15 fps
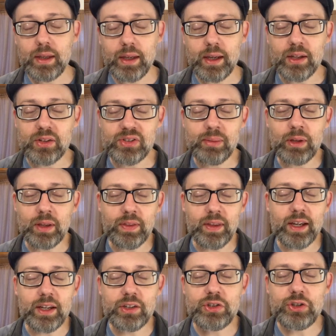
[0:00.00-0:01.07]
it's something
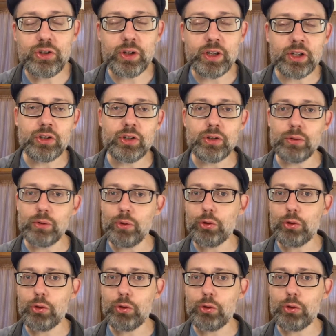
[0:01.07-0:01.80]
that you can do